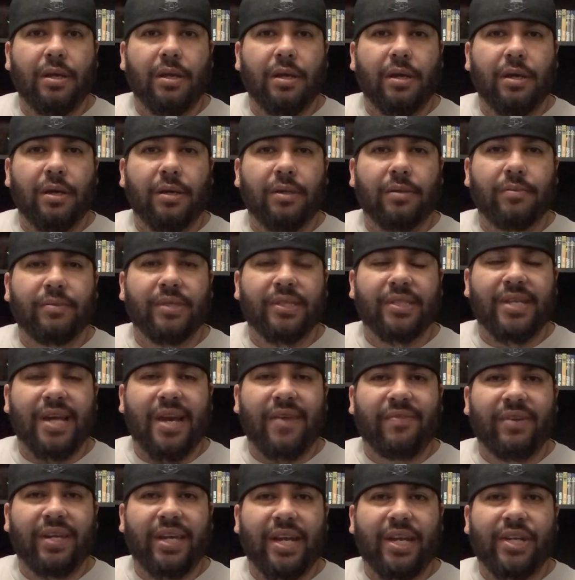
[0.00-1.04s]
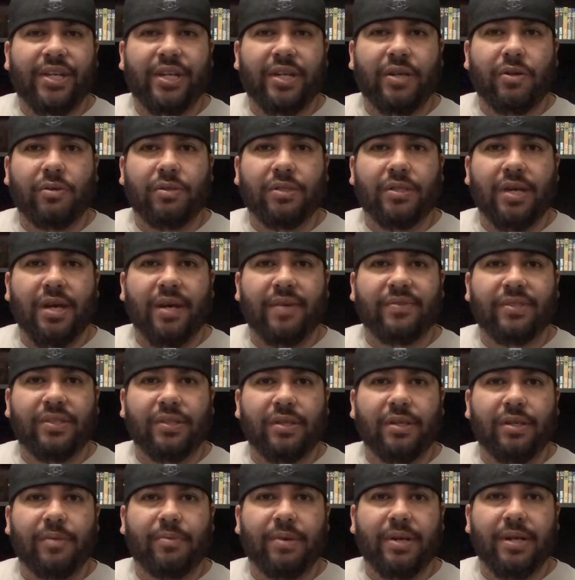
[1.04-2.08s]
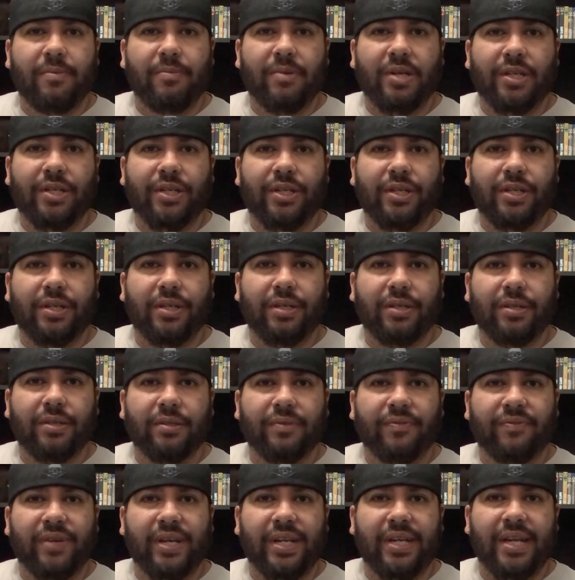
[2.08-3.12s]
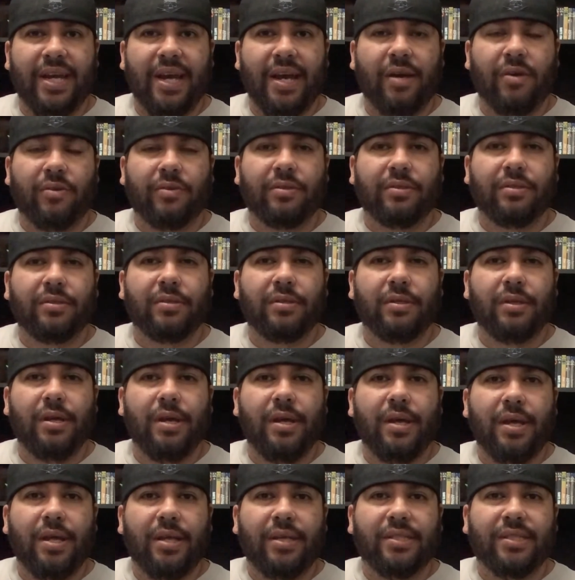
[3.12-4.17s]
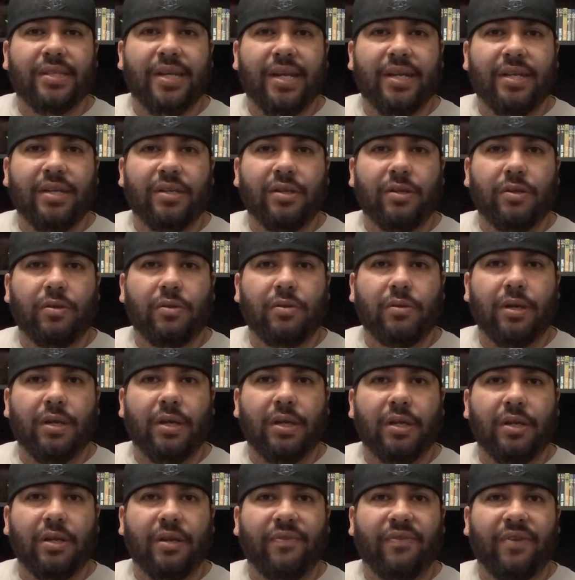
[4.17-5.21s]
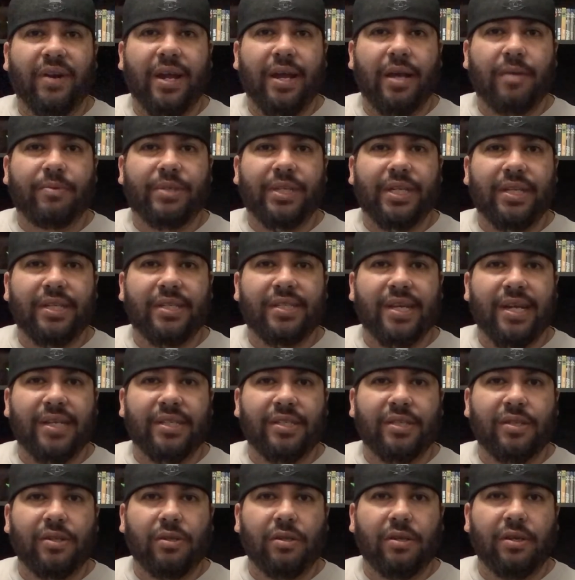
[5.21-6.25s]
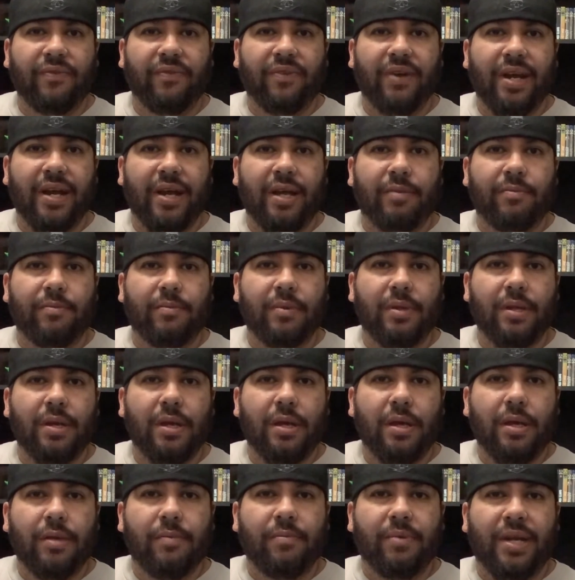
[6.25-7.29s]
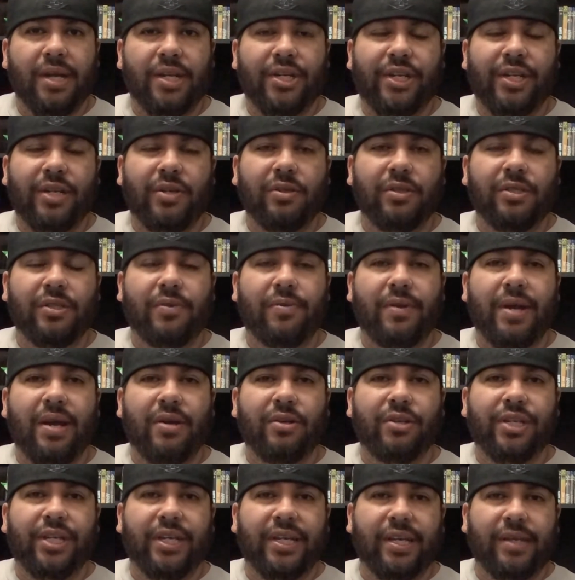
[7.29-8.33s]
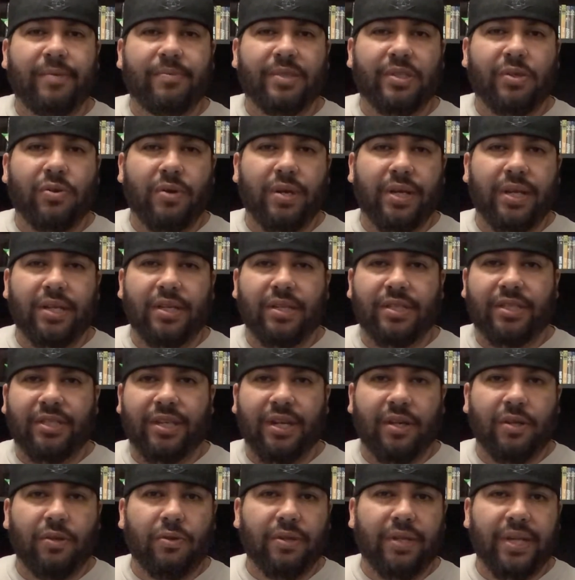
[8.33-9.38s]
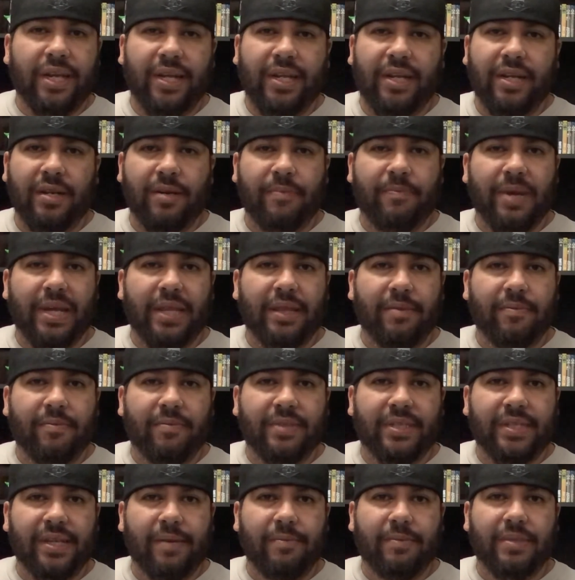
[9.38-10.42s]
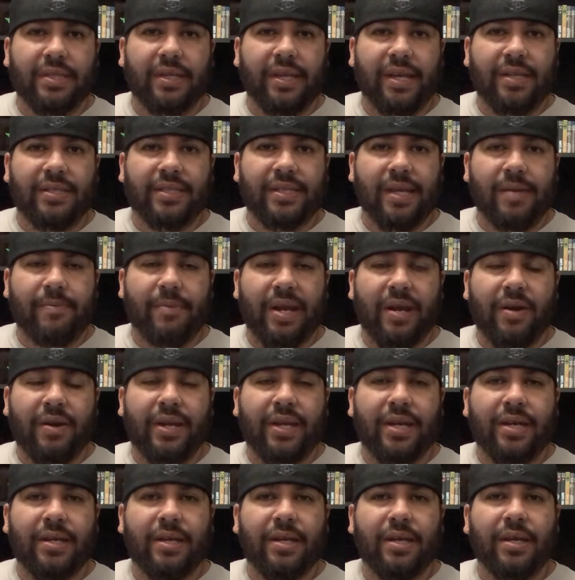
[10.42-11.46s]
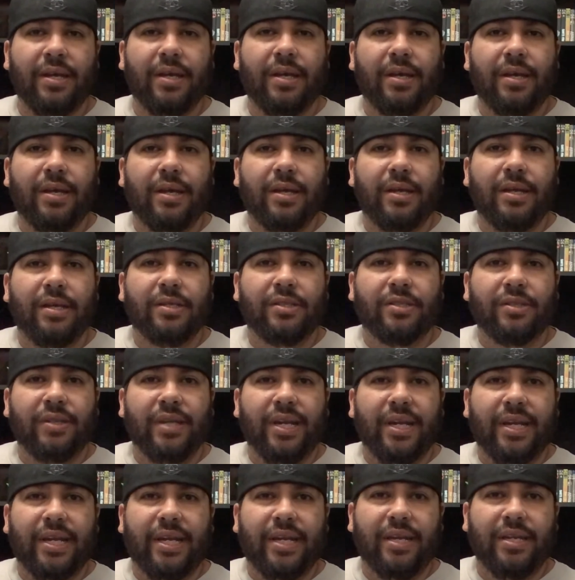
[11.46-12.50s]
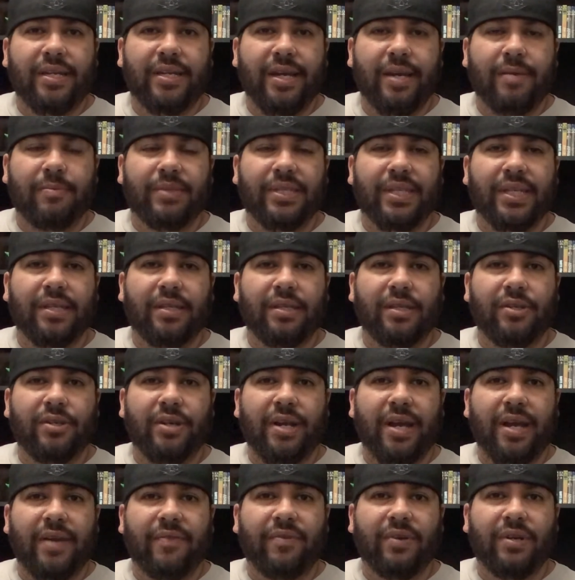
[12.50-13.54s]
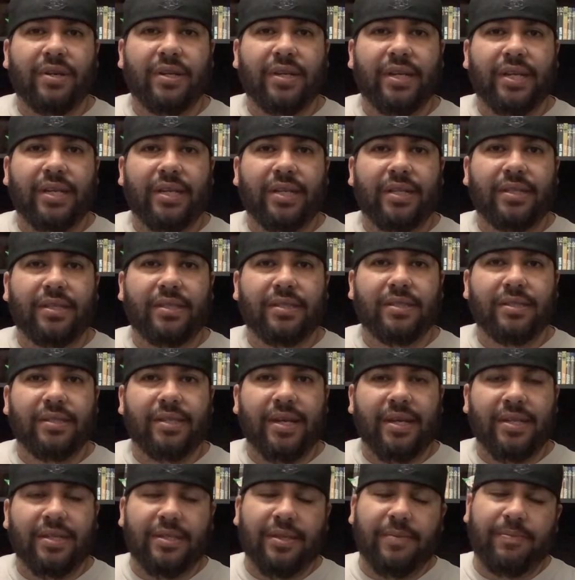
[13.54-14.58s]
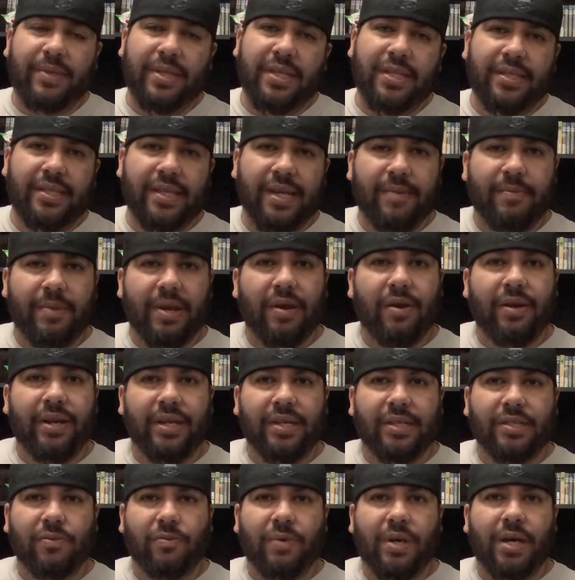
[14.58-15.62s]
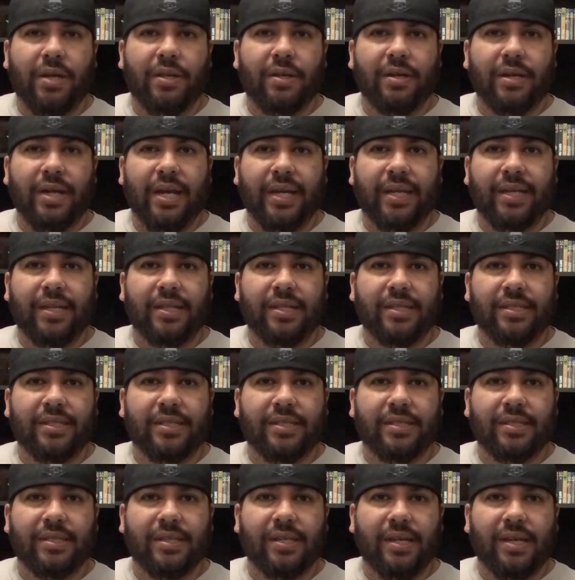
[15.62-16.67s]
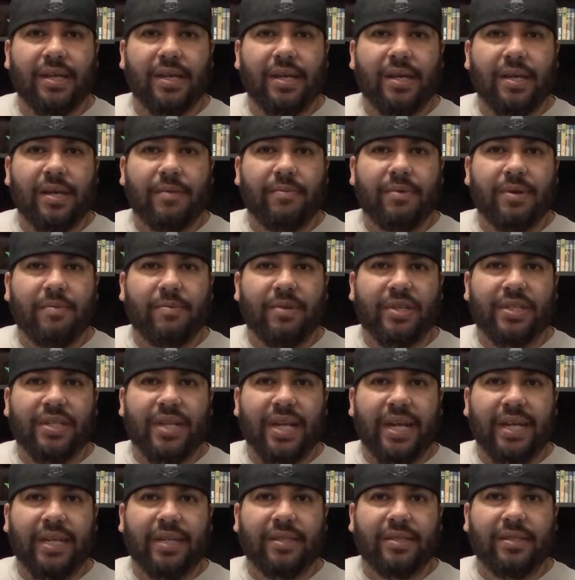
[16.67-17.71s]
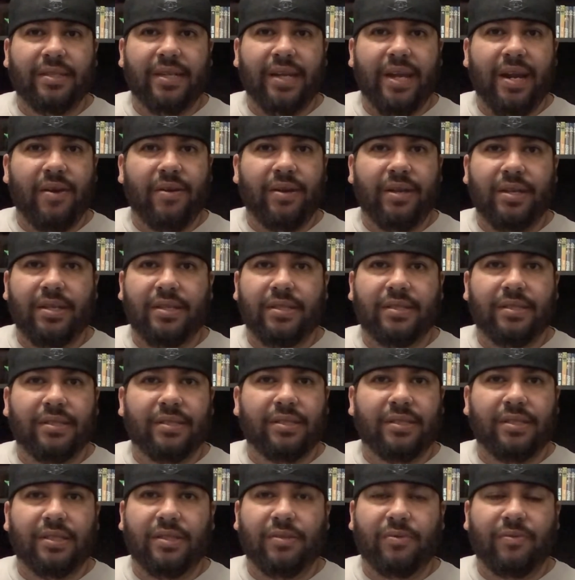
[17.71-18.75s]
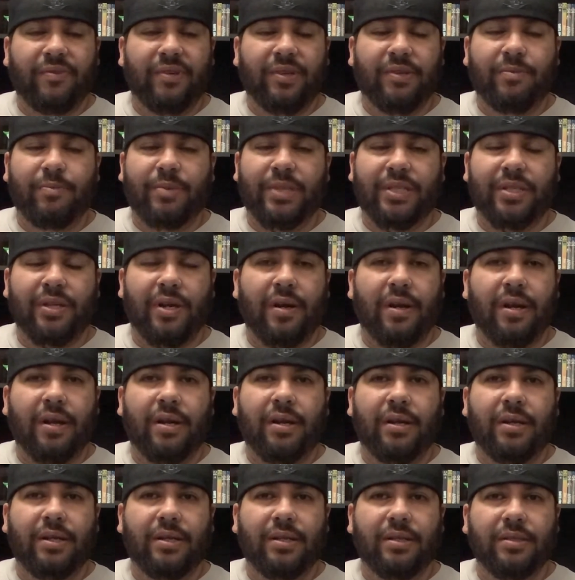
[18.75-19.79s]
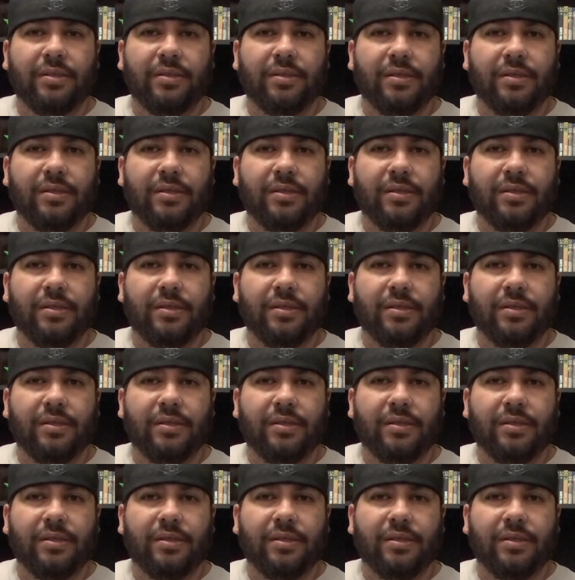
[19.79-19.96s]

Um, his navigation goes off, so they're pretty much freaked out. Decide to go uh, look help. She decides to go look for help, but as she goes around, she keeps going in a circle and ending up at the same same area. So then he attempts it. The driver and he ends up in the same area as well. They're like in this pretty much like area. It's real bizarre, and